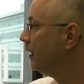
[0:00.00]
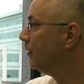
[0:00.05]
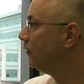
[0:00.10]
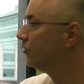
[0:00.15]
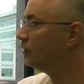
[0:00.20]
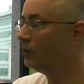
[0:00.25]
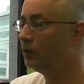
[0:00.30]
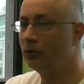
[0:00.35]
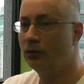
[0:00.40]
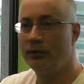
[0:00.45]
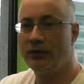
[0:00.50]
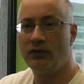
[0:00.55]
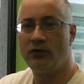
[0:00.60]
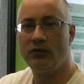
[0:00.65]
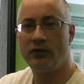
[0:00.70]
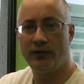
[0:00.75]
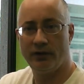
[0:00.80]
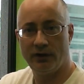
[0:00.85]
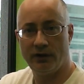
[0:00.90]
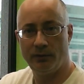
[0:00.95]
So this
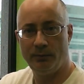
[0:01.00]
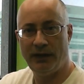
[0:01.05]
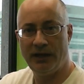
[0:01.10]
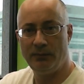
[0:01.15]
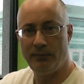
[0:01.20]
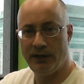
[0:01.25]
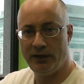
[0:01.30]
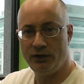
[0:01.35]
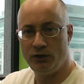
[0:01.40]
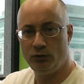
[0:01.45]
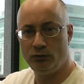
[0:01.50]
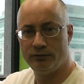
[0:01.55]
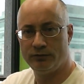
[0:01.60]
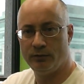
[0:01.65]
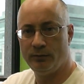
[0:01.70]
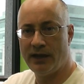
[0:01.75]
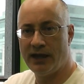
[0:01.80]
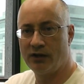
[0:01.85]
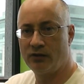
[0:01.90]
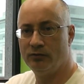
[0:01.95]
is our main menu for
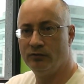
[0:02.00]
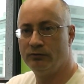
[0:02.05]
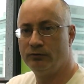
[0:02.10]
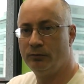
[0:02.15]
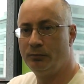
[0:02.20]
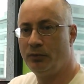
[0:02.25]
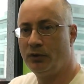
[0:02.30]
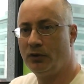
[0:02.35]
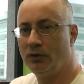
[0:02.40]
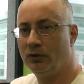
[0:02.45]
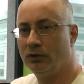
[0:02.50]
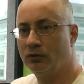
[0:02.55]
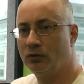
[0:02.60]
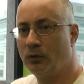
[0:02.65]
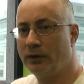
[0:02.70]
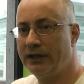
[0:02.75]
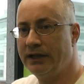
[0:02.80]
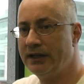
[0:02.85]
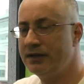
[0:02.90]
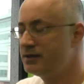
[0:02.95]
Maximum Football
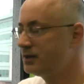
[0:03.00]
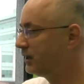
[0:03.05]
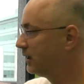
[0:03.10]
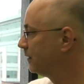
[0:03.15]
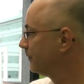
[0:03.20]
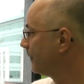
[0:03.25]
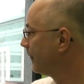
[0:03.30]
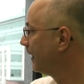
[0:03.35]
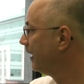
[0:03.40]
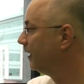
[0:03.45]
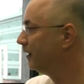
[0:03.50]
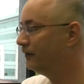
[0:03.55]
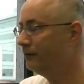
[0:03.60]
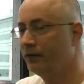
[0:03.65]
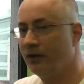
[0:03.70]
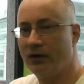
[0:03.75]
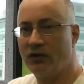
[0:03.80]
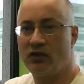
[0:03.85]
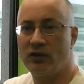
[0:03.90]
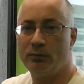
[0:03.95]
2018,
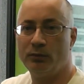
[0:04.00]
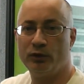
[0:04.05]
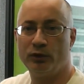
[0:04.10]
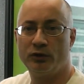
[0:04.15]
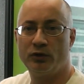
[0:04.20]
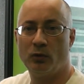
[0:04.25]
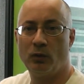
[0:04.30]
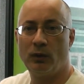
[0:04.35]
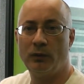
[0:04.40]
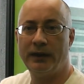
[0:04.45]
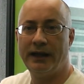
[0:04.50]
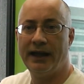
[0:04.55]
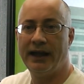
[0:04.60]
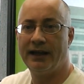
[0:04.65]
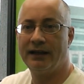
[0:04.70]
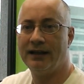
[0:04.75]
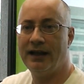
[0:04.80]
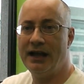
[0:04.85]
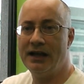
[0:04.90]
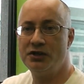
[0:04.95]
very similar to what we
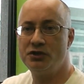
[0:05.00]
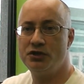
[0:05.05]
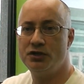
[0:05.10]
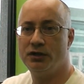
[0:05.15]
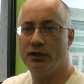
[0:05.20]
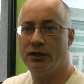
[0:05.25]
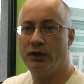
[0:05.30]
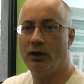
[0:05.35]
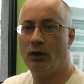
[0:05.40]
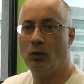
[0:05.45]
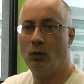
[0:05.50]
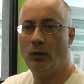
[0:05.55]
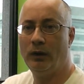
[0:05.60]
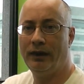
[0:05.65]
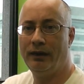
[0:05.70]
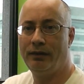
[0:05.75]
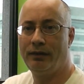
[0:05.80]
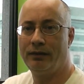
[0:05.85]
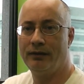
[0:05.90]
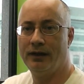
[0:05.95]
had last year
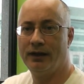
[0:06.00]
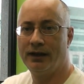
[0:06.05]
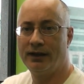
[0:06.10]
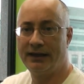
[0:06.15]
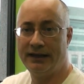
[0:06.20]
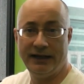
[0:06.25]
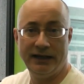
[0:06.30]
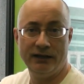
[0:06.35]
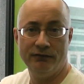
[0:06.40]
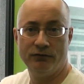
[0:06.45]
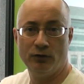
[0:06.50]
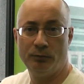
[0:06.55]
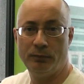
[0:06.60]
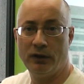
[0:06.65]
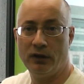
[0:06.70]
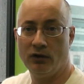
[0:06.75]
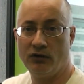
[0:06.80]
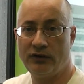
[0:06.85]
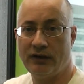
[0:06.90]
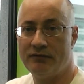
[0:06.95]
with Canadian
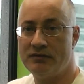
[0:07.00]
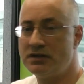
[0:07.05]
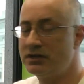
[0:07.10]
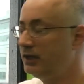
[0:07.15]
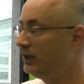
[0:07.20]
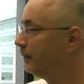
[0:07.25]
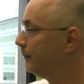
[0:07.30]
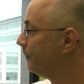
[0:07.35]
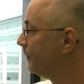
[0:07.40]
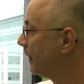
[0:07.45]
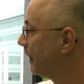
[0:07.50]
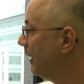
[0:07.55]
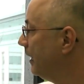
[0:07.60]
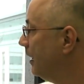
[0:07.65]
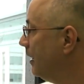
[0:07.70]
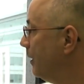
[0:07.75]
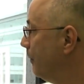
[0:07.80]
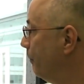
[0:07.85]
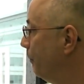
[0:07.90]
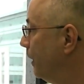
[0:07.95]
Football 17,
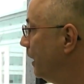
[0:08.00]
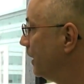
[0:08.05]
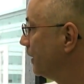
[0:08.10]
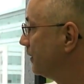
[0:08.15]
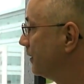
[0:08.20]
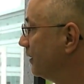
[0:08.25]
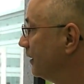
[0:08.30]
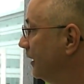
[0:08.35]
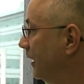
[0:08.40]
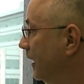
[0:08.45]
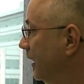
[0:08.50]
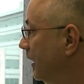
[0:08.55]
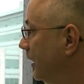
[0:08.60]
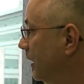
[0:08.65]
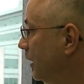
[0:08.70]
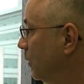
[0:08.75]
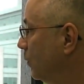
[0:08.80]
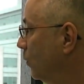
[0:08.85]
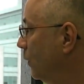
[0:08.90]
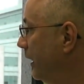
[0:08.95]
but
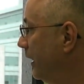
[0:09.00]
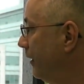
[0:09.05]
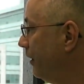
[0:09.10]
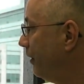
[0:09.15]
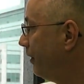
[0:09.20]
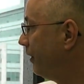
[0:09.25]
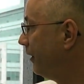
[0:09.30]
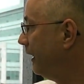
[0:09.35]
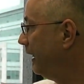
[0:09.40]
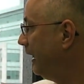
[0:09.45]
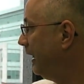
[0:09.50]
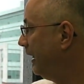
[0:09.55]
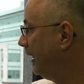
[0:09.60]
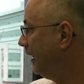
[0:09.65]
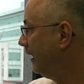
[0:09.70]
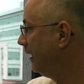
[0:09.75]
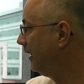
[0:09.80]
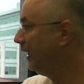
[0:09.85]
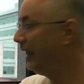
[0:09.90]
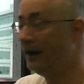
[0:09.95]
with
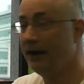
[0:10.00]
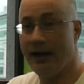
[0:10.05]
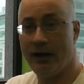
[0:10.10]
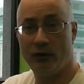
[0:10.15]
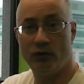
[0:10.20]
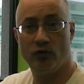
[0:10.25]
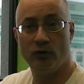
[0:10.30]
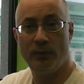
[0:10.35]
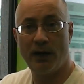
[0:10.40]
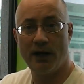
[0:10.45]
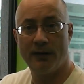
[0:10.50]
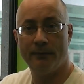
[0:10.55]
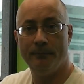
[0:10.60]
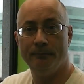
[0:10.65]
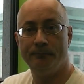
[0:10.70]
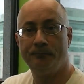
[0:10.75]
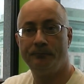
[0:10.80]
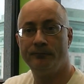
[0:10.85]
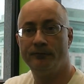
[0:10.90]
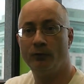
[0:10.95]
an extra
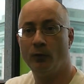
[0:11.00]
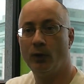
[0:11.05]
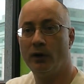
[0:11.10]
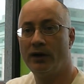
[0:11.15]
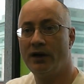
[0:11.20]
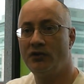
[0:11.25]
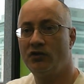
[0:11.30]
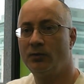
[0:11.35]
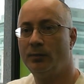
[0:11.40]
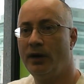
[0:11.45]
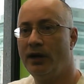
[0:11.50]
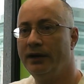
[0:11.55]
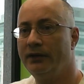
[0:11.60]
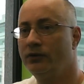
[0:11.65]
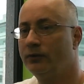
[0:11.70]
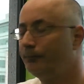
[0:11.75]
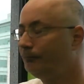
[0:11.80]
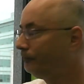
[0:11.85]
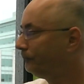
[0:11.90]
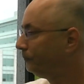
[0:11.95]
button for customize.